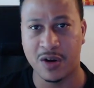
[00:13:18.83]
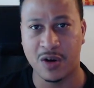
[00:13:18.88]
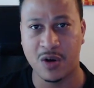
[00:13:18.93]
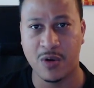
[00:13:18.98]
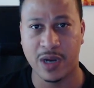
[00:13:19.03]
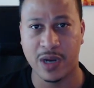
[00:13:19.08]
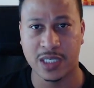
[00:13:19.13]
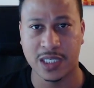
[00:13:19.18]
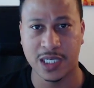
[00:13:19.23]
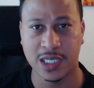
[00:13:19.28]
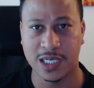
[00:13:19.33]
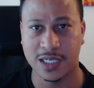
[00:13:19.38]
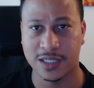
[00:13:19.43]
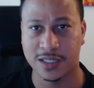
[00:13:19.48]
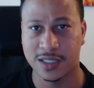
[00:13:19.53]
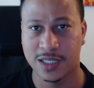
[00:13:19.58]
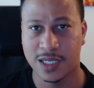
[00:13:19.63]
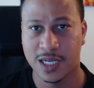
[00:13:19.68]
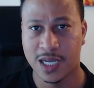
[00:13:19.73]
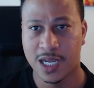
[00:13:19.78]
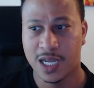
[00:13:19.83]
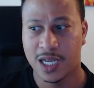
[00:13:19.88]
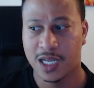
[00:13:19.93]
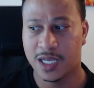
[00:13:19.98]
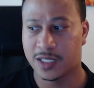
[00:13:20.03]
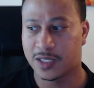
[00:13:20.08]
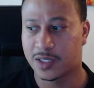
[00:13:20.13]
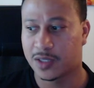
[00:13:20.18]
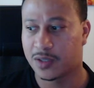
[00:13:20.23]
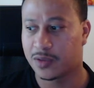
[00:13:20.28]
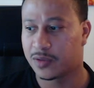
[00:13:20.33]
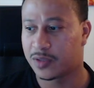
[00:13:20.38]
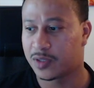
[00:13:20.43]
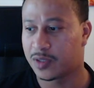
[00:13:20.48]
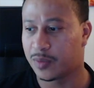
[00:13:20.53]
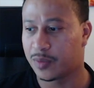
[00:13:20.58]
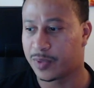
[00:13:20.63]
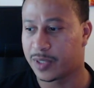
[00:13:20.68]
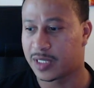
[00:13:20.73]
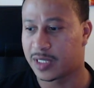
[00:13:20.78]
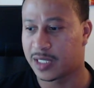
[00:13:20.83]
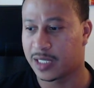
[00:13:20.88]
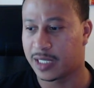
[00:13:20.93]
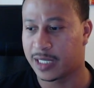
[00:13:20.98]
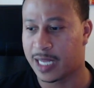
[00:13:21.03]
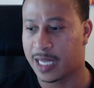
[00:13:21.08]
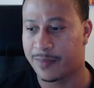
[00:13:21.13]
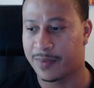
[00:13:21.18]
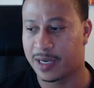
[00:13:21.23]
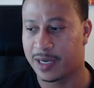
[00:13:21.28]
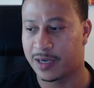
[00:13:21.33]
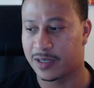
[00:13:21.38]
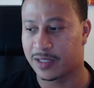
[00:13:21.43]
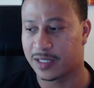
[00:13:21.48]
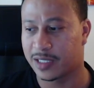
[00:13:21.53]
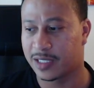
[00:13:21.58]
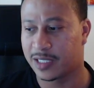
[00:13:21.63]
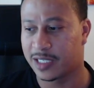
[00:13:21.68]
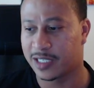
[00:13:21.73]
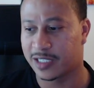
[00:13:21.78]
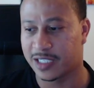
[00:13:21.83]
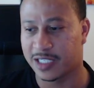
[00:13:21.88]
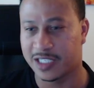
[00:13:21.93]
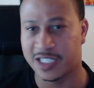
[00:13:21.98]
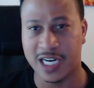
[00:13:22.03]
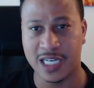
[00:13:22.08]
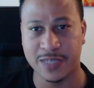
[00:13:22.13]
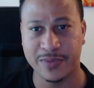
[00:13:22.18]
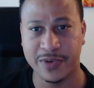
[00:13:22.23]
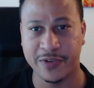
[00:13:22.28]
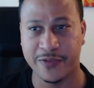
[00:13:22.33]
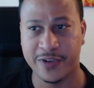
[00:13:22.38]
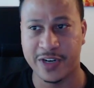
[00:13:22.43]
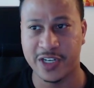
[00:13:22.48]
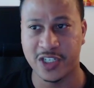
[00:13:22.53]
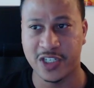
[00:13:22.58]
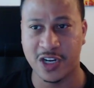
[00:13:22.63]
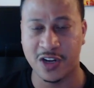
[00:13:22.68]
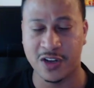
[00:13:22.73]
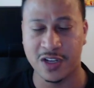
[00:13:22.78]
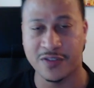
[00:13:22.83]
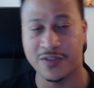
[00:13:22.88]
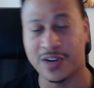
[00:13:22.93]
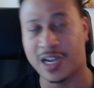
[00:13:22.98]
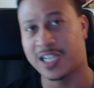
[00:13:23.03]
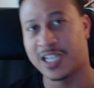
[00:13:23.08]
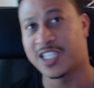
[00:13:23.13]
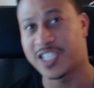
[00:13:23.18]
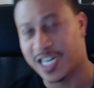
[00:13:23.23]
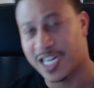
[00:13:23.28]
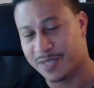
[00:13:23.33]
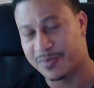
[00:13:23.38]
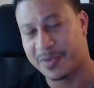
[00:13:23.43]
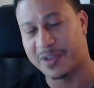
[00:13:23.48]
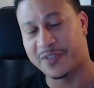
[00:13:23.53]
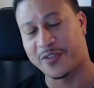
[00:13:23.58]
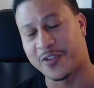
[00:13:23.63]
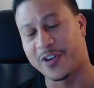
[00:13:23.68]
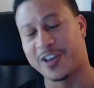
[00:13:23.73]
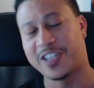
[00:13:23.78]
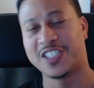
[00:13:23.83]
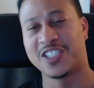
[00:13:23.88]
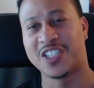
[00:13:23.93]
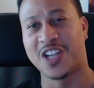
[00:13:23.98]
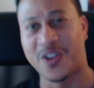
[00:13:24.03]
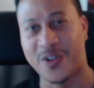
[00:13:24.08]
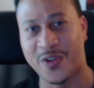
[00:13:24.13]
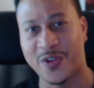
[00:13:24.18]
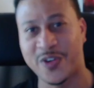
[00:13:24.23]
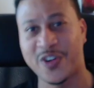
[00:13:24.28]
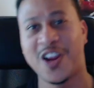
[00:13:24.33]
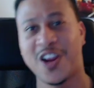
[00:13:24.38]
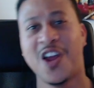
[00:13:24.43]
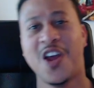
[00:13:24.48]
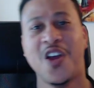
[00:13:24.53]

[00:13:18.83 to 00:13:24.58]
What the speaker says: No question is too stupid or silly. There's a judgment free zone.